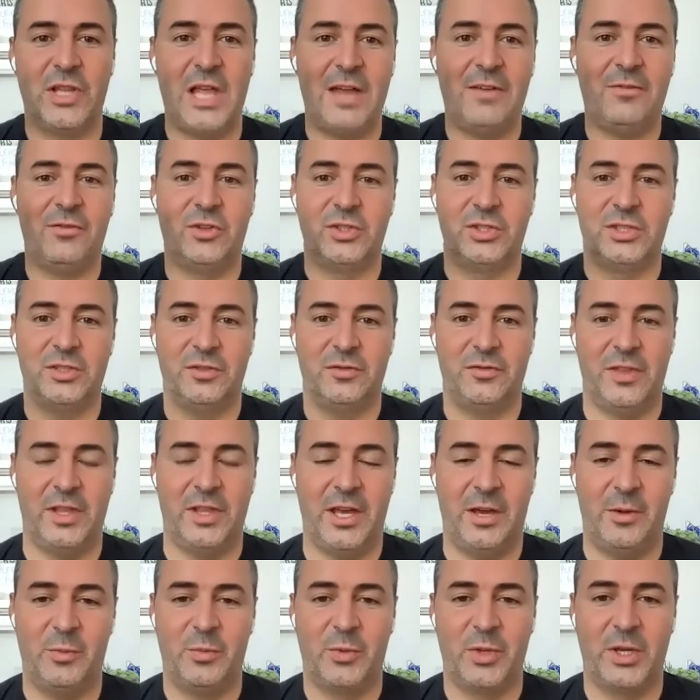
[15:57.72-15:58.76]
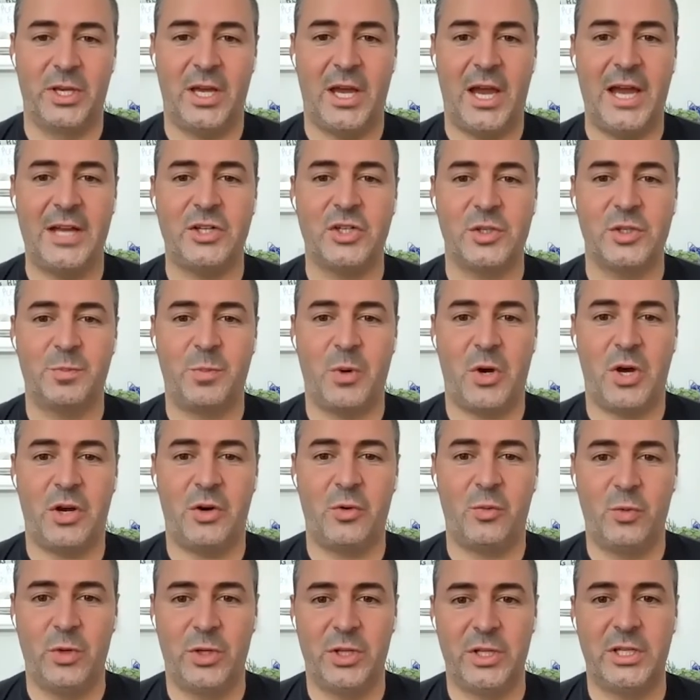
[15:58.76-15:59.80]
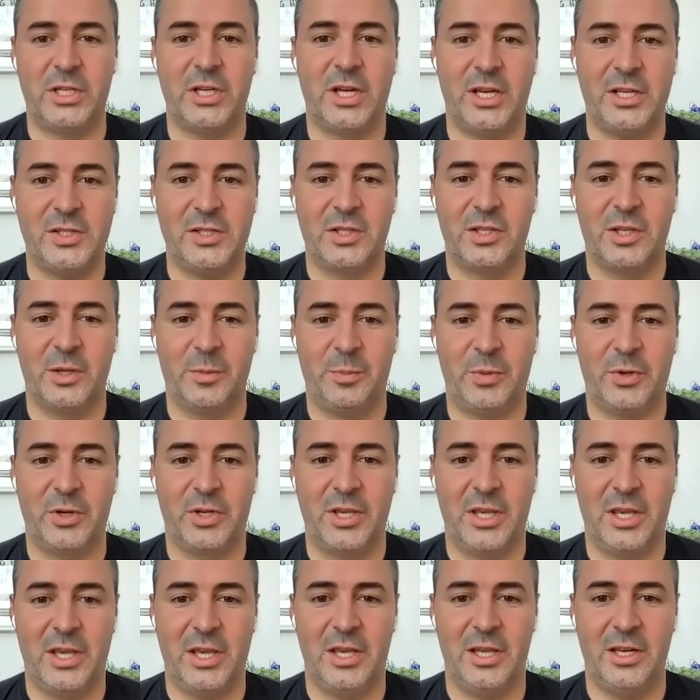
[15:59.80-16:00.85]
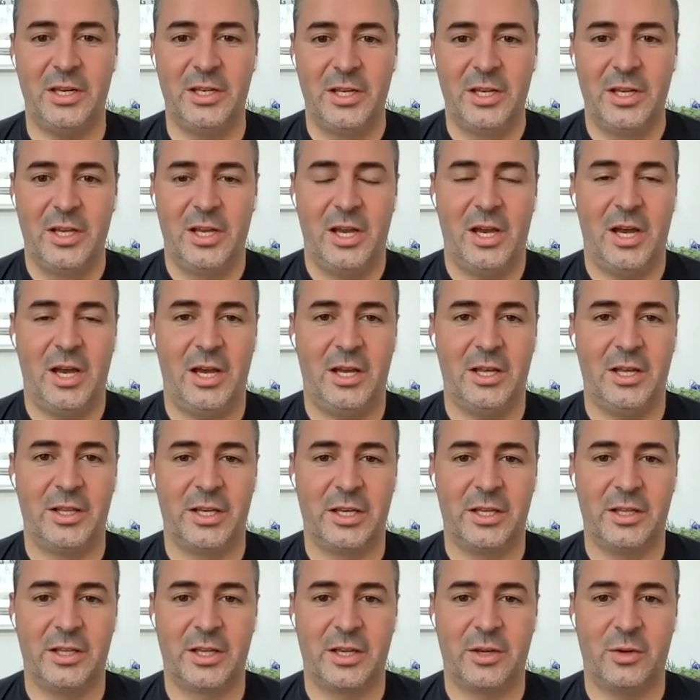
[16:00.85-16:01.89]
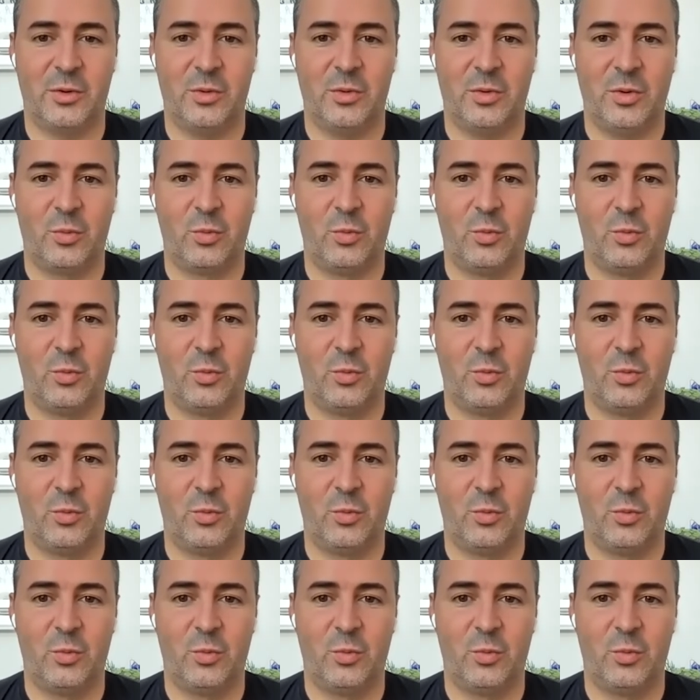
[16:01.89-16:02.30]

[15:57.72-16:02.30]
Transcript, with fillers: levels of them. Like I just bought a really nice clipper kit, uh, like like a, a,